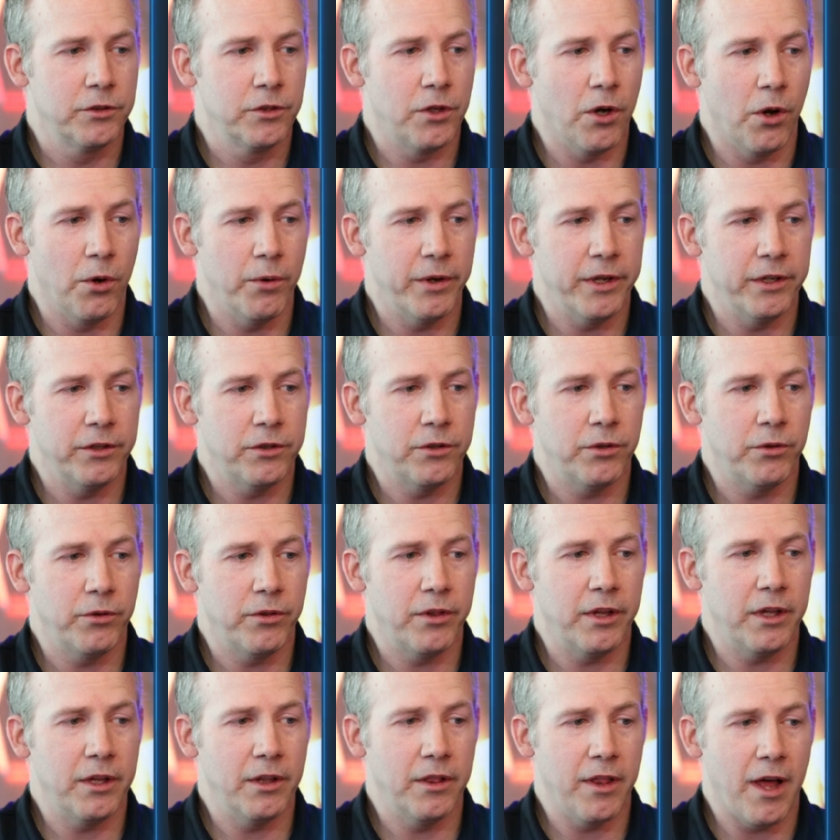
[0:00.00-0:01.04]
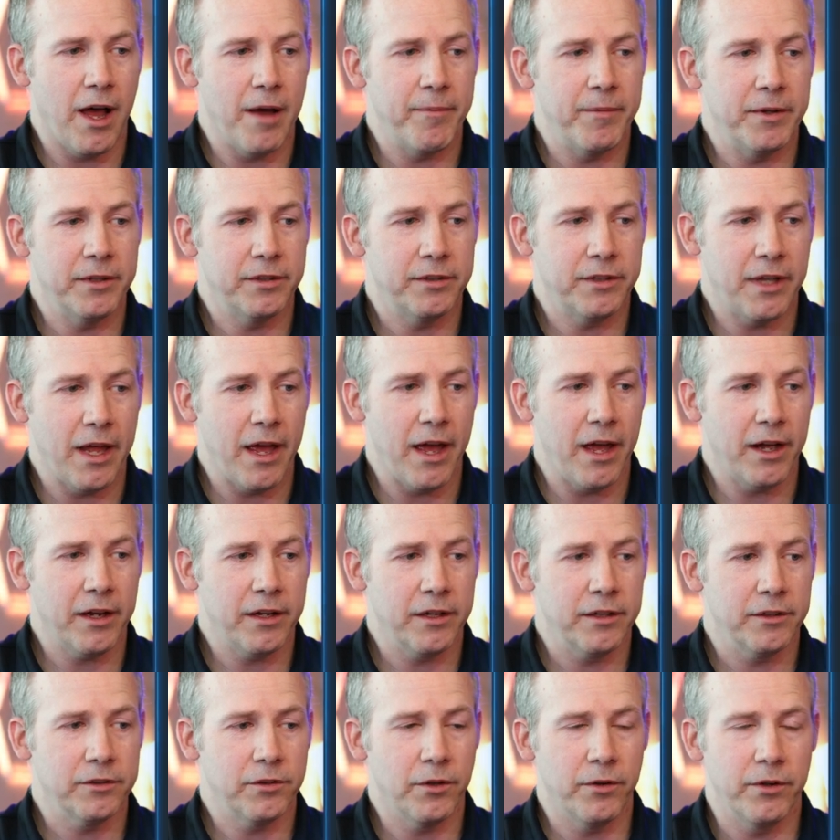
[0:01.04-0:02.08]
go into the Llama
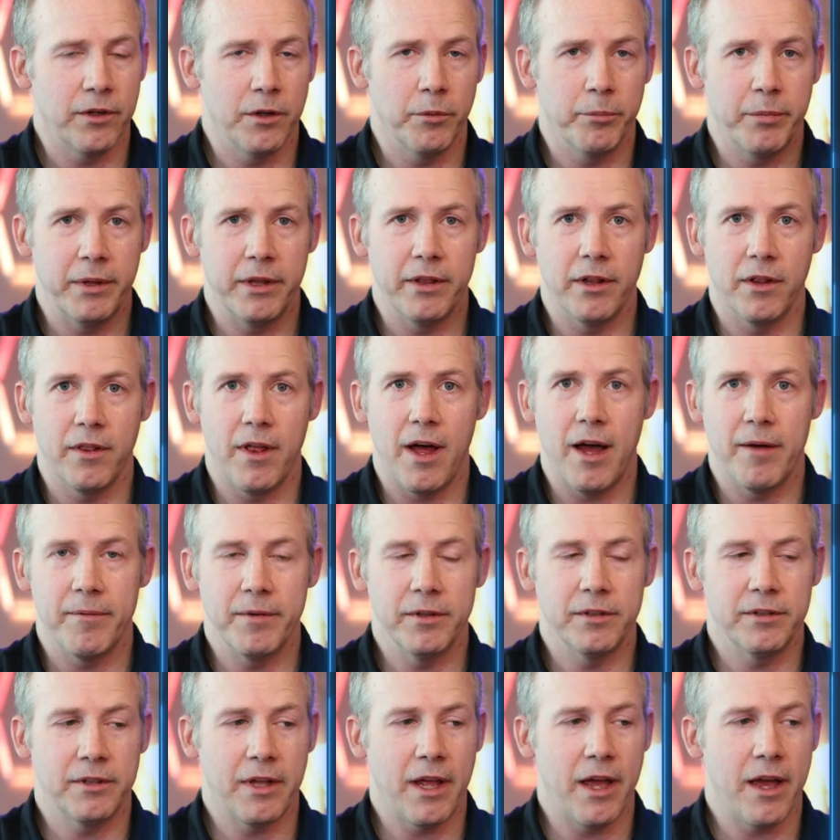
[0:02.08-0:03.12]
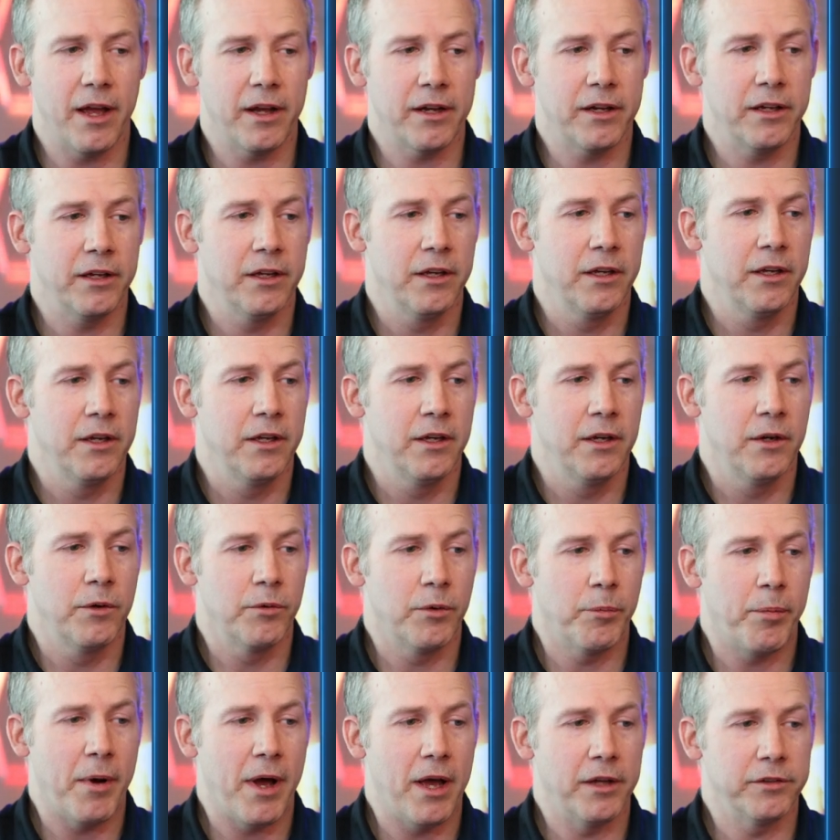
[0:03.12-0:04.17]
Stack, so it'll be the Llama Stack
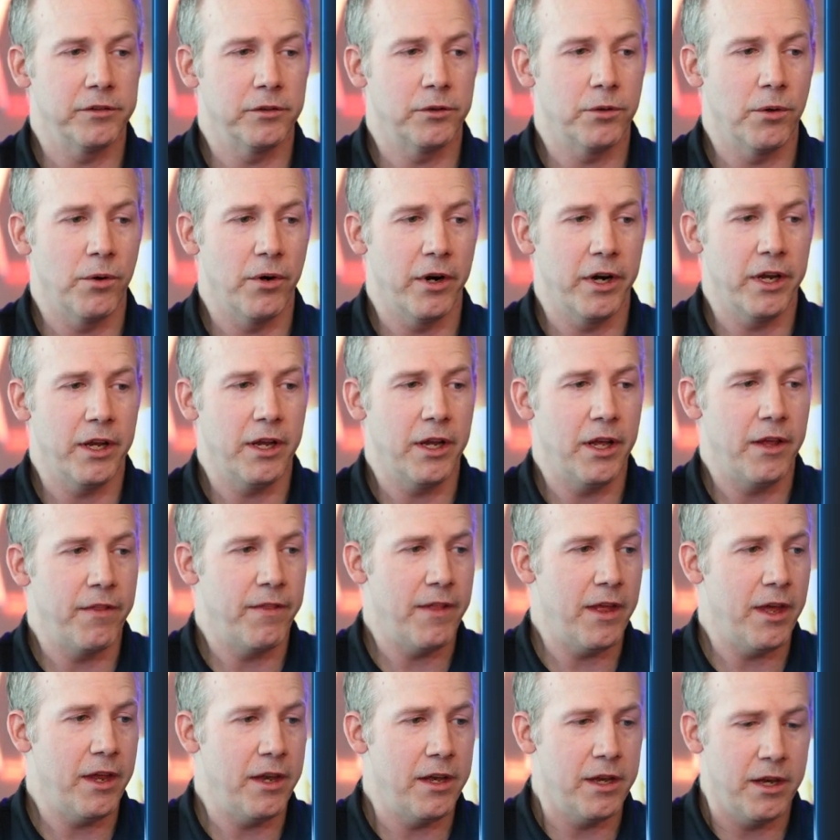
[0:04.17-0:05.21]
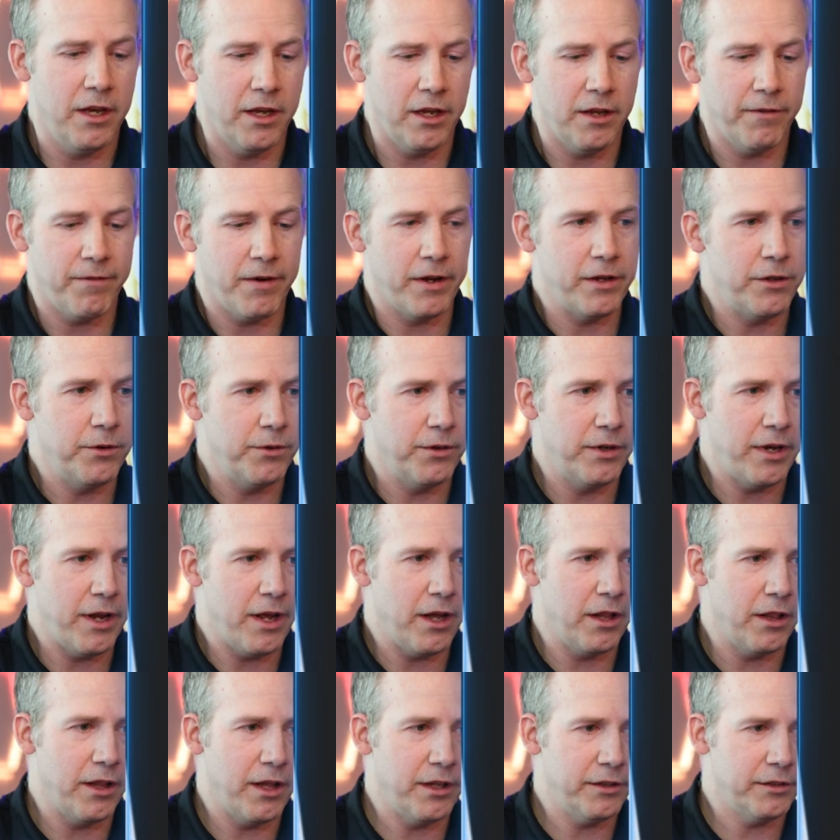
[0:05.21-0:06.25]
repository, and then if I do an
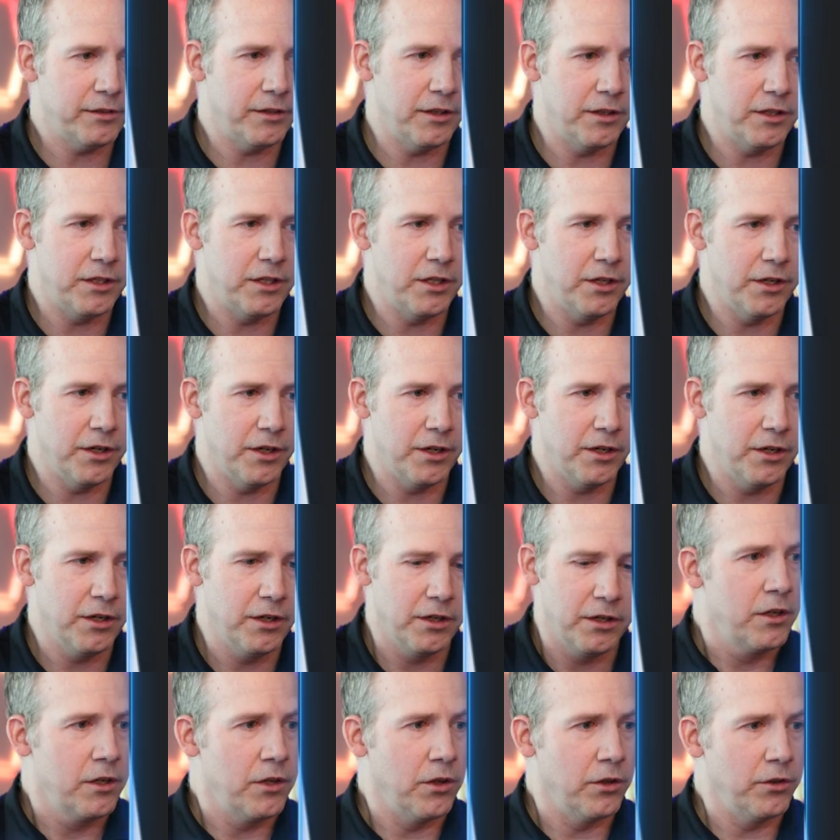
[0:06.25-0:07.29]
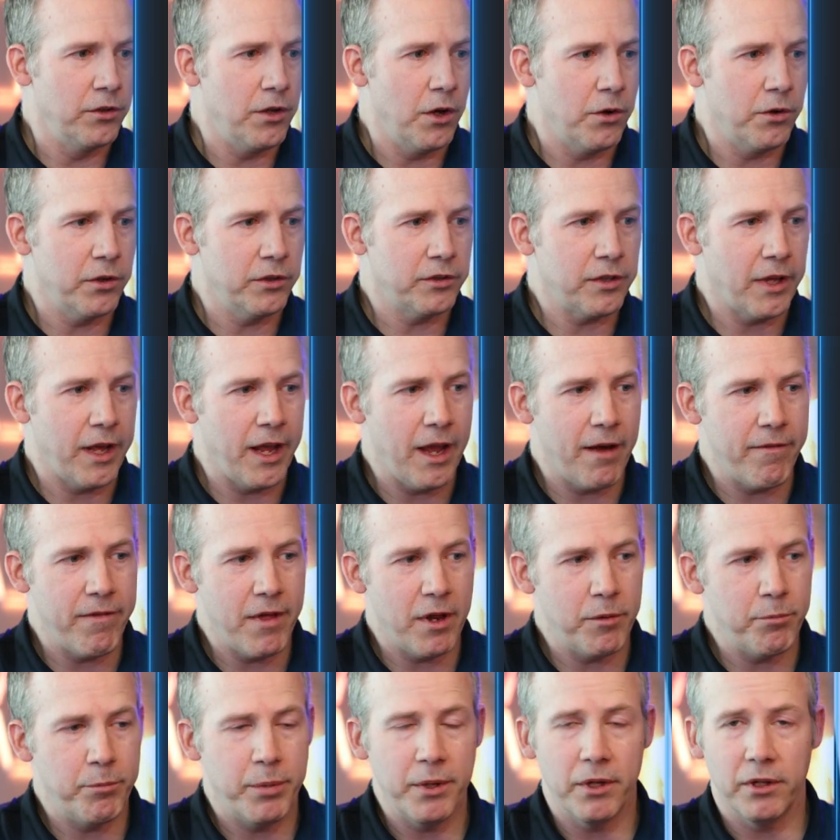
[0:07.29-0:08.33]
ls in here, you'll notice I have
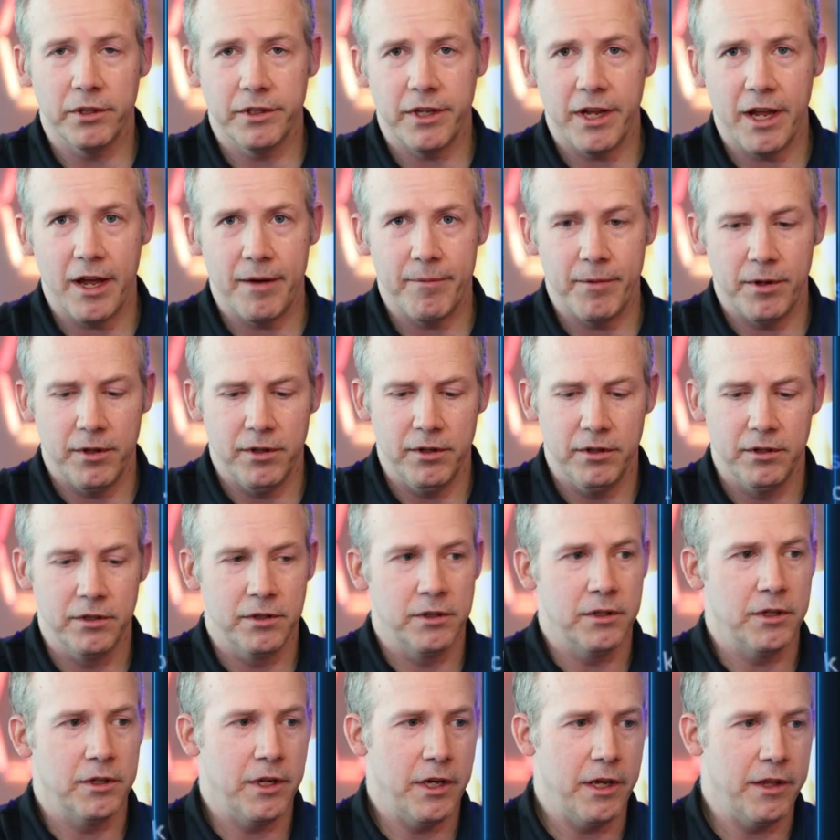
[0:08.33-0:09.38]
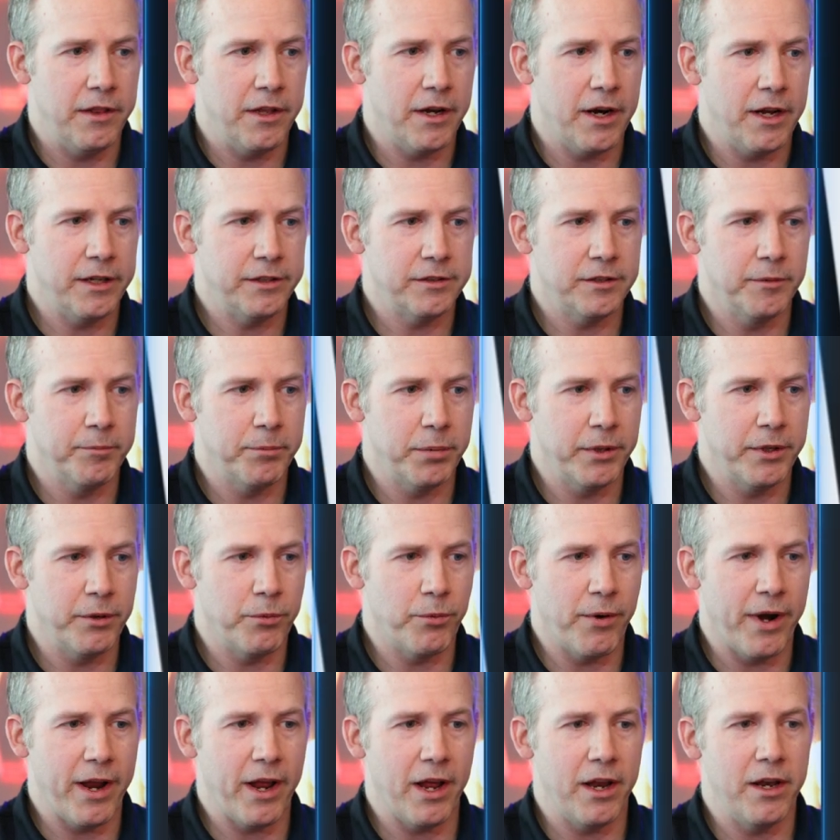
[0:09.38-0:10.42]
that build YAML, and then I simply
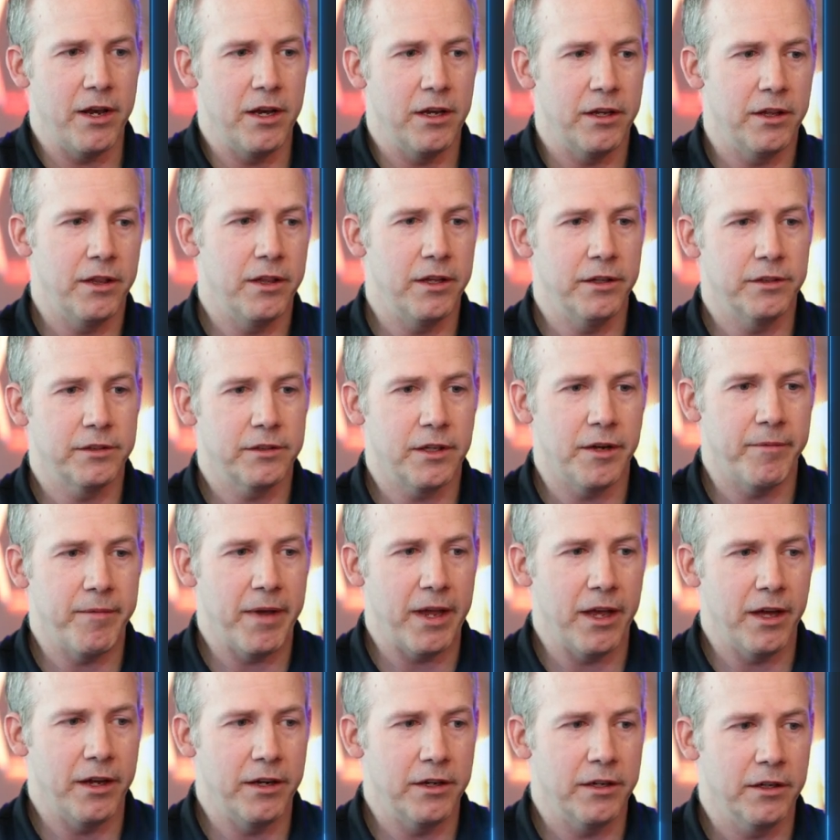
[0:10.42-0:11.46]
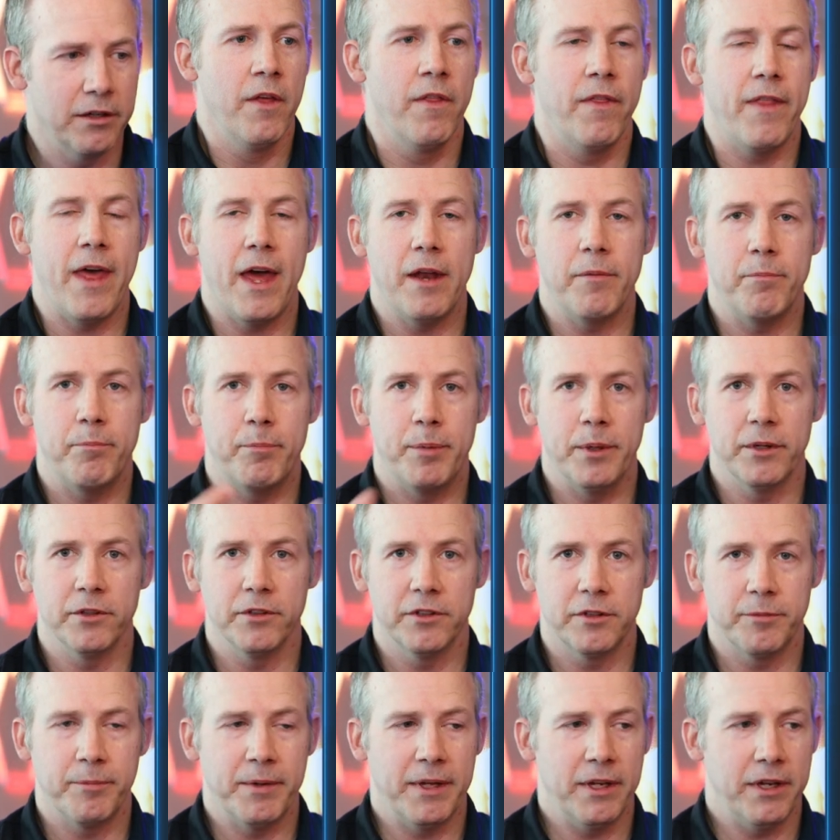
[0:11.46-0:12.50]
ran this command. That
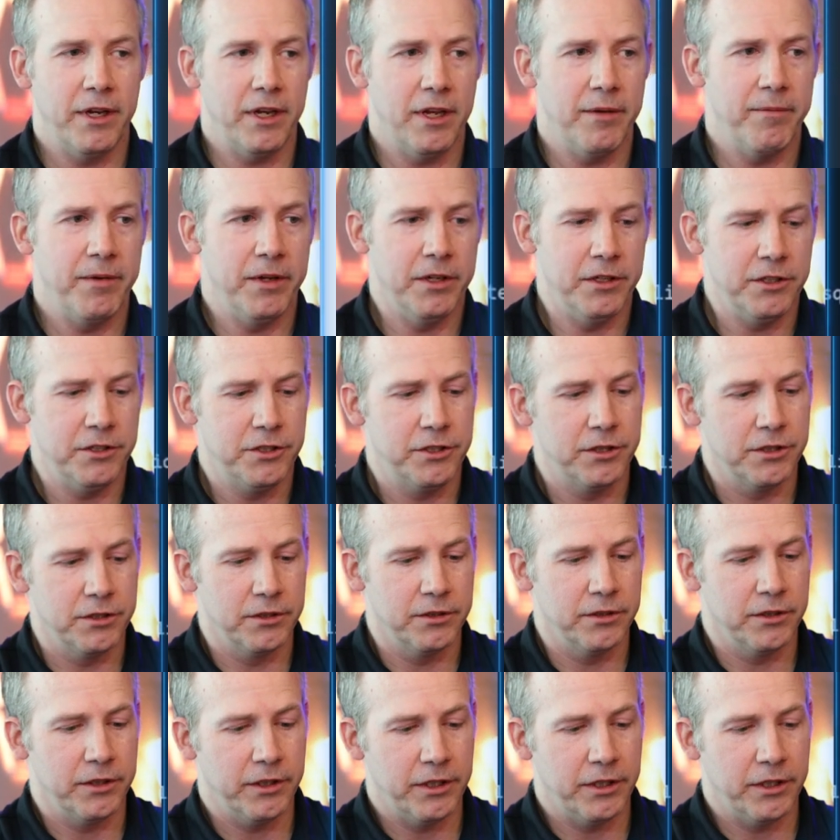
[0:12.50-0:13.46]
builds me an image.